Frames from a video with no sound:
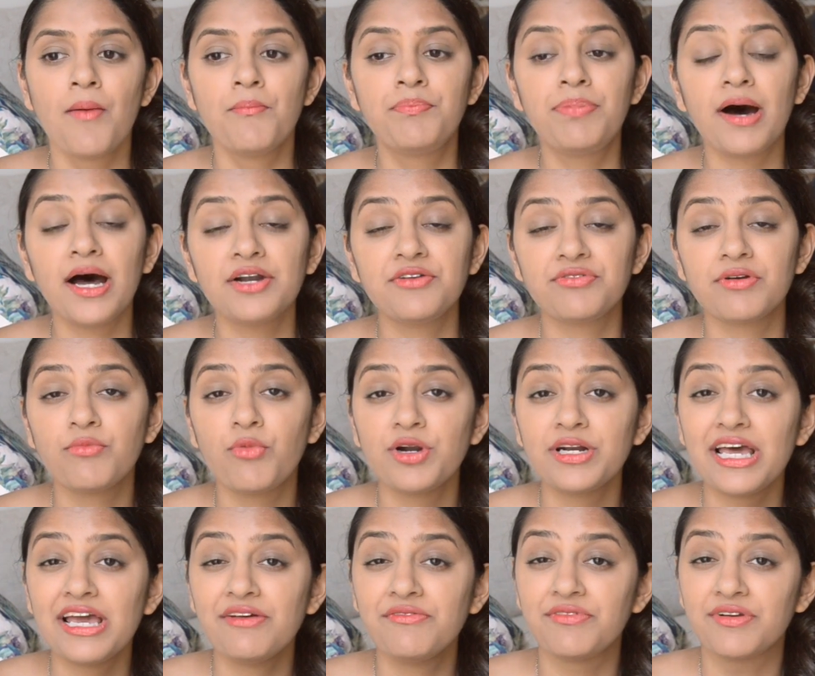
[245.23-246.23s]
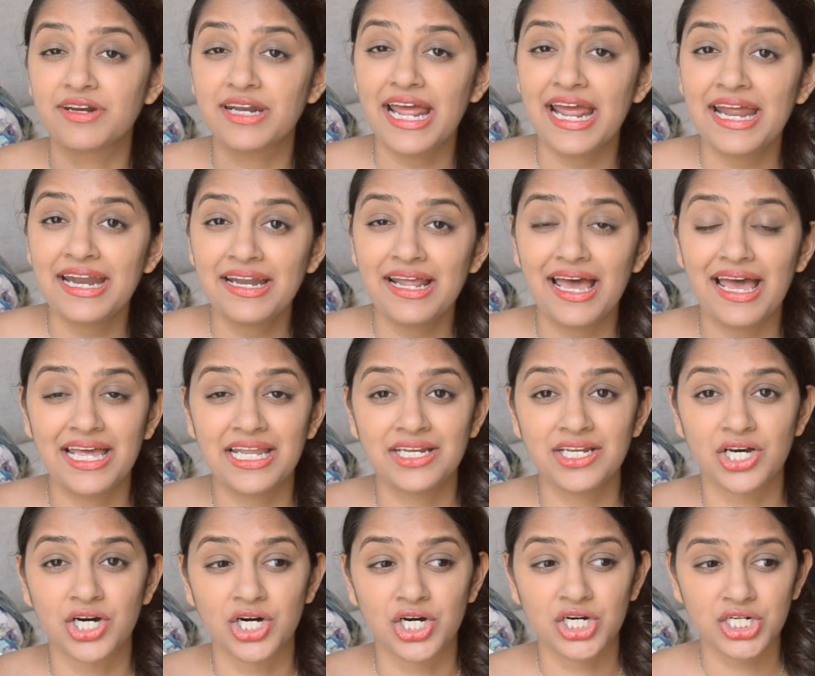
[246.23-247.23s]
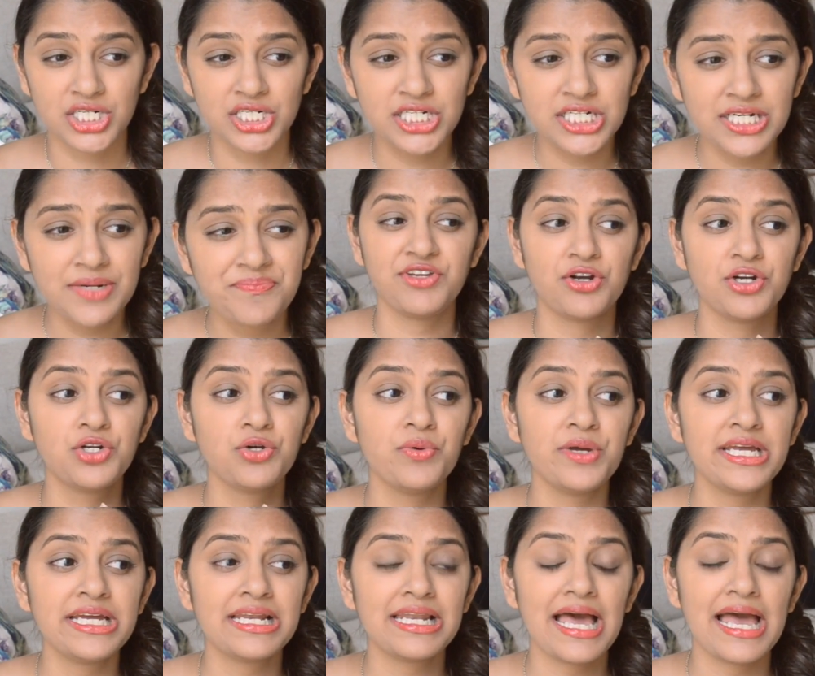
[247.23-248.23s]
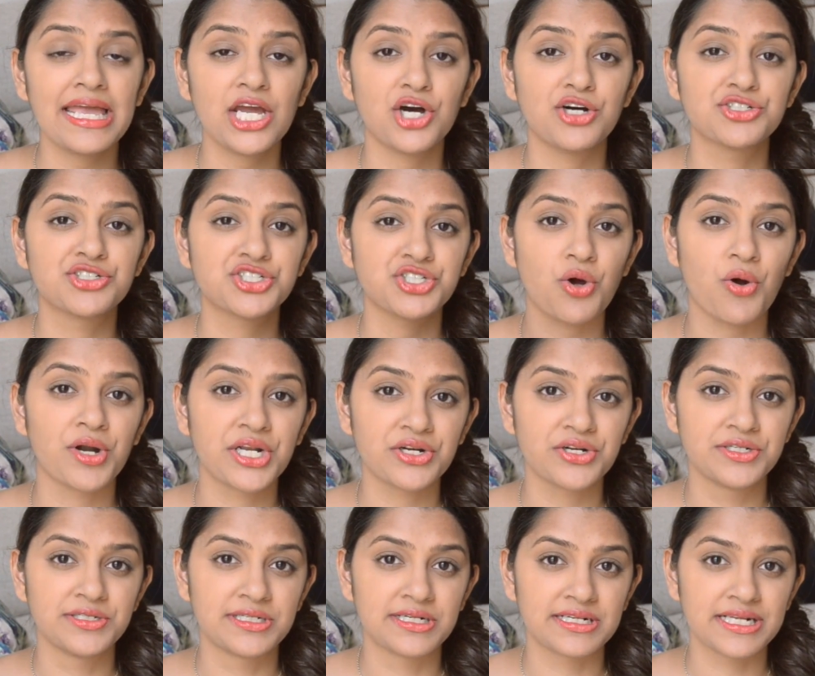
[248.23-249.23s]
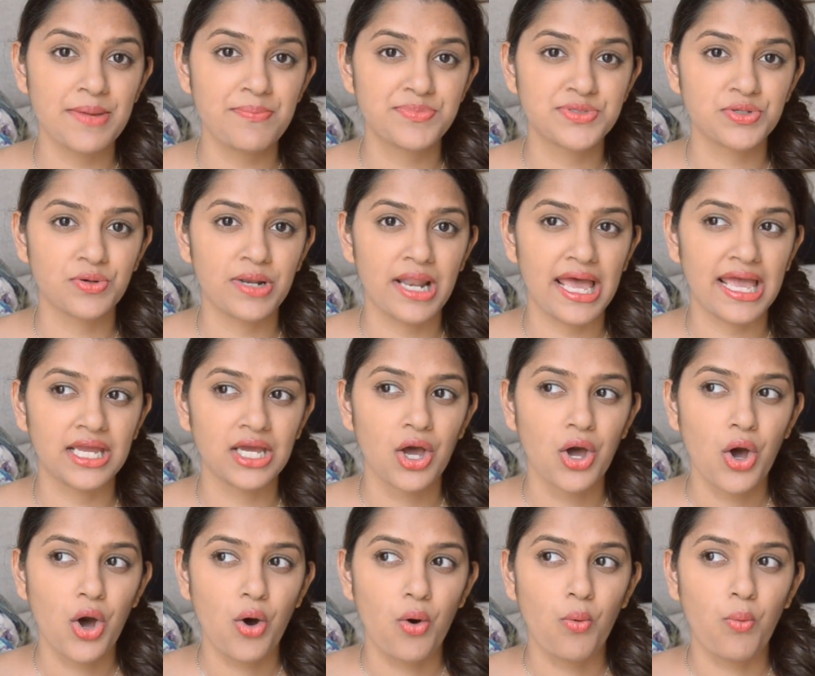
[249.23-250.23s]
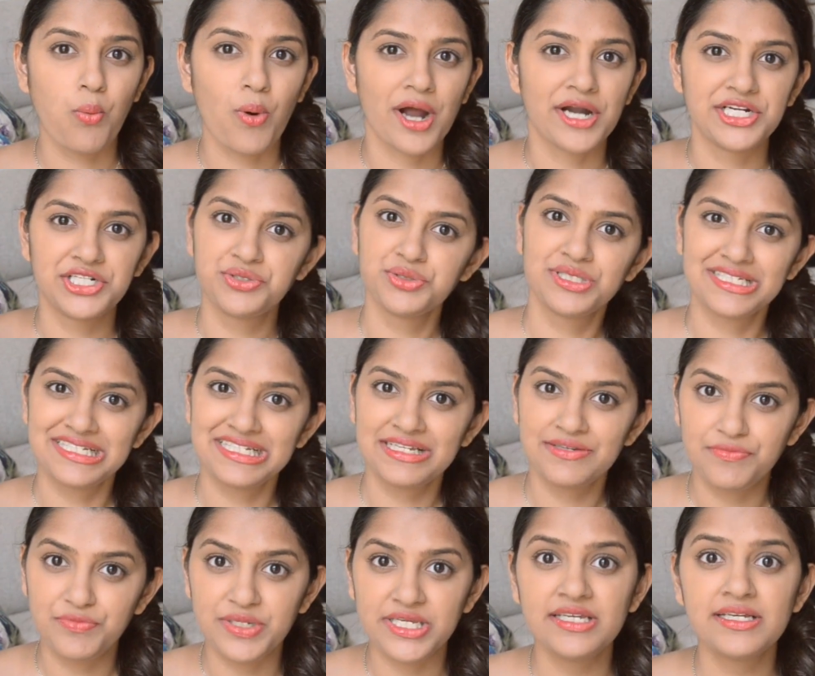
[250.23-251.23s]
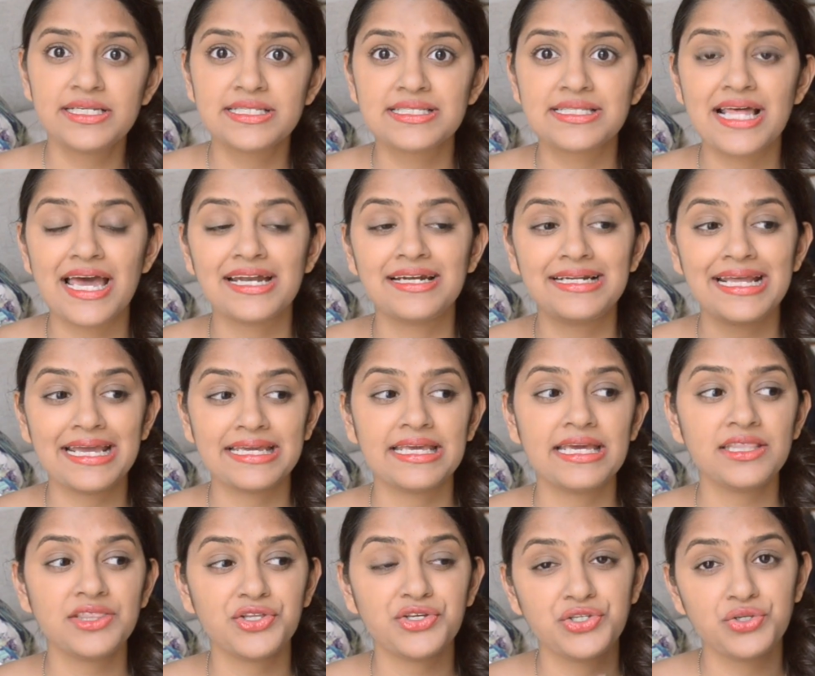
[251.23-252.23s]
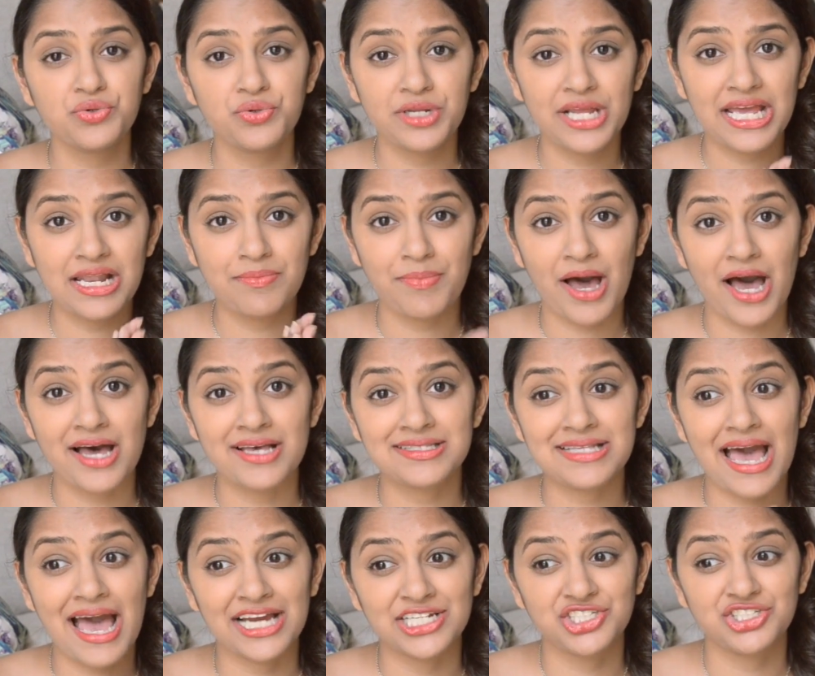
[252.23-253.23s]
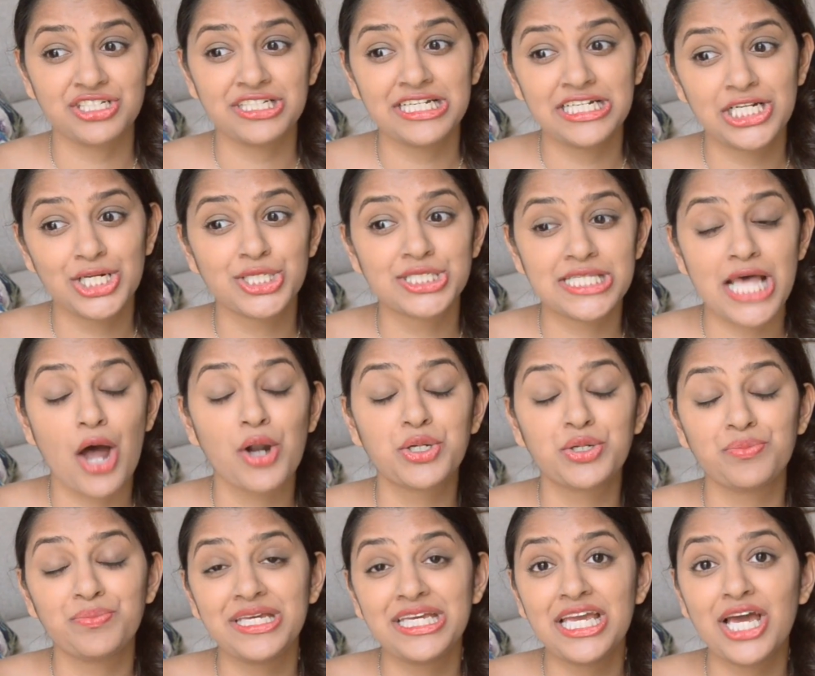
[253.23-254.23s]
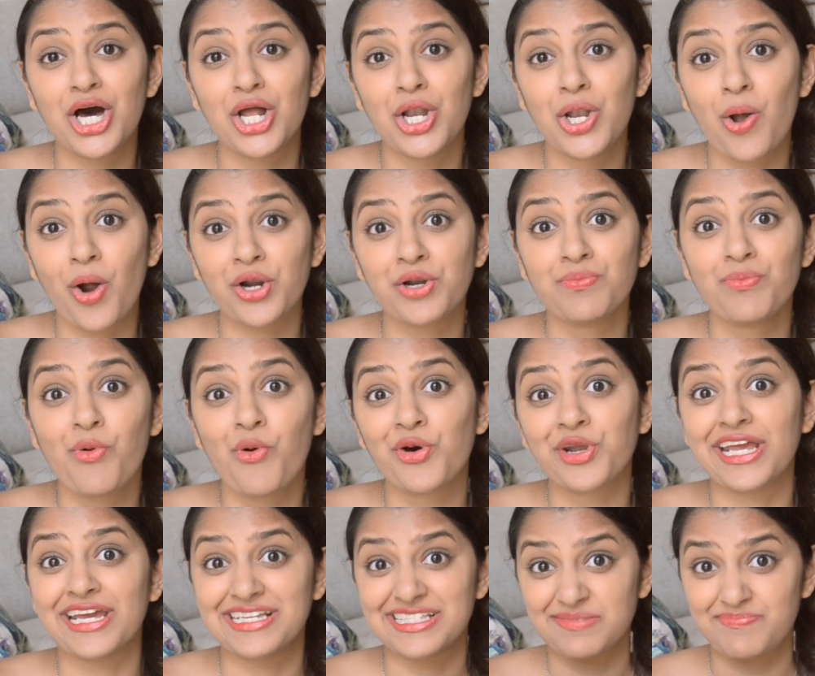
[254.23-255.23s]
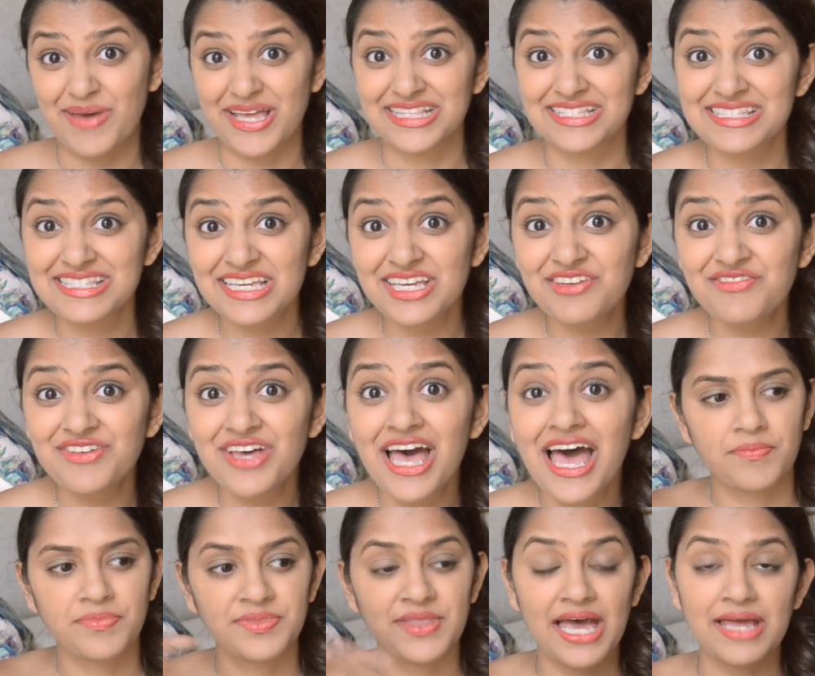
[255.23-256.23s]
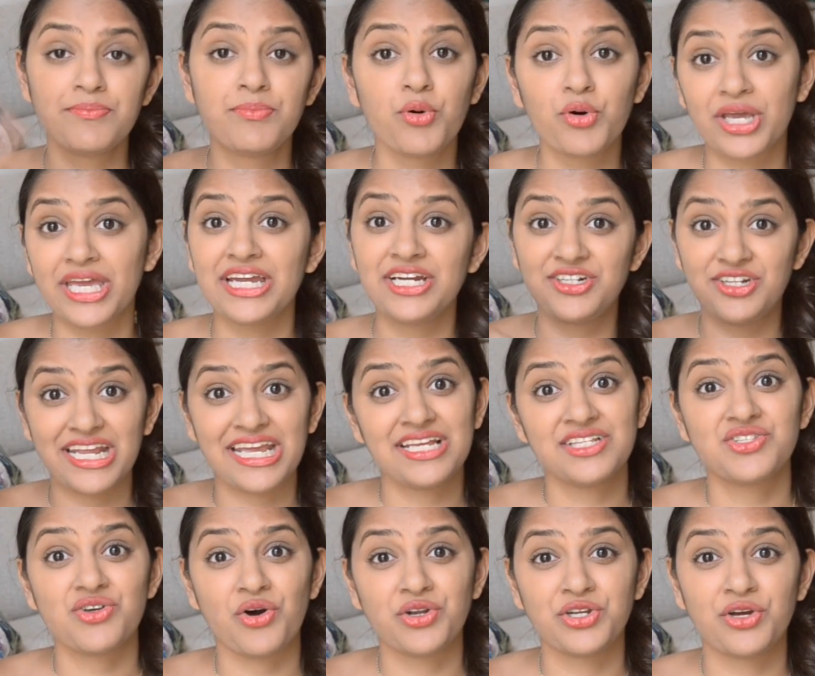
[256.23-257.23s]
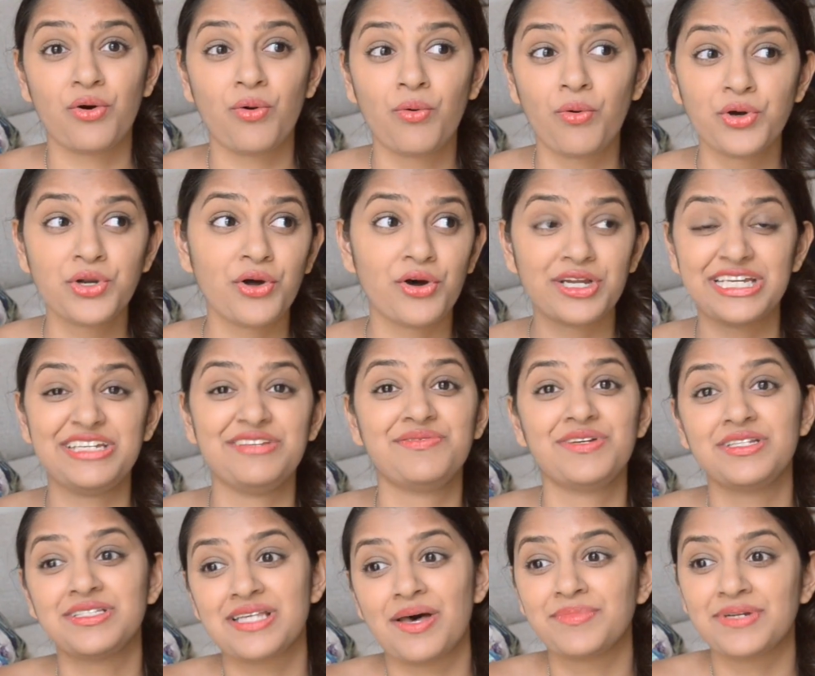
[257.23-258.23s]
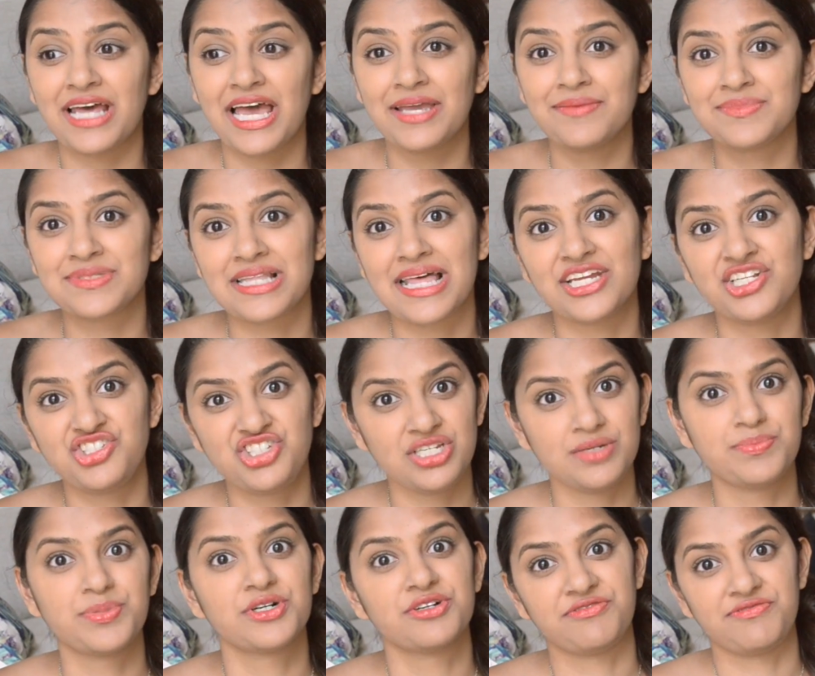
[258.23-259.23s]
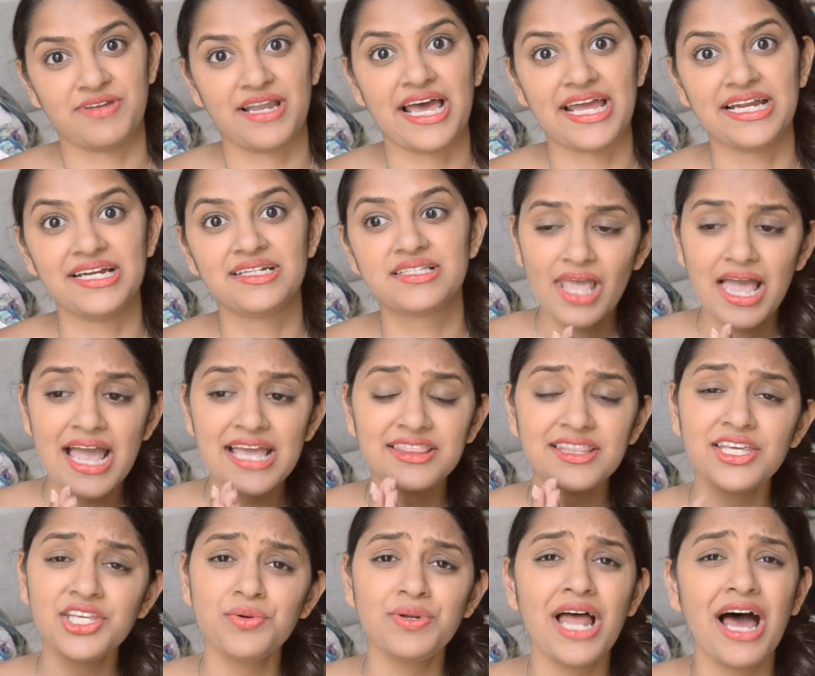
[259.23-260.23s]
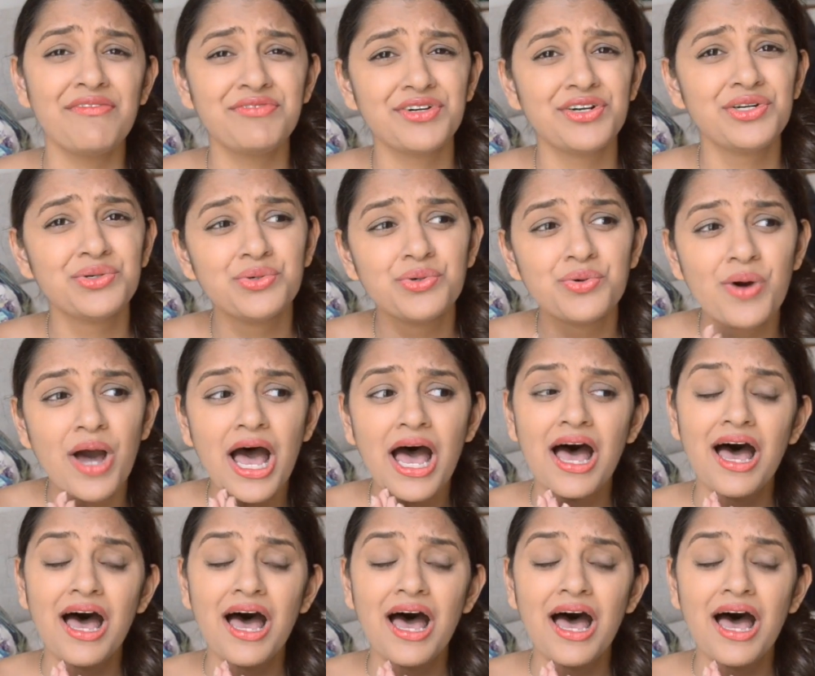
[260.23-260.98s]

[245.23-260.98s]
But from what I've read and heard, you're doing like a shorter trip, so like 1 to 3 weeks, then taking the U-Rail pass actually turns out to be a lot more expensive than booking trains on your own, or even sometimes like cheaper flights. I think you'll have to do